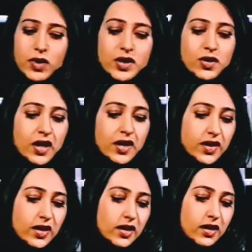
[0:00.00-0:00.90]
Well, you know, I
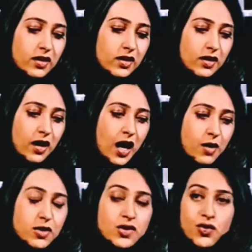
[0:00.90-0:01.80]
think I
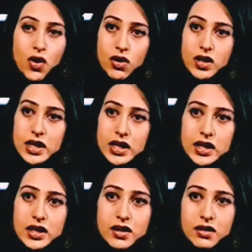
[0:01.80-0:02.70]
was wrongly,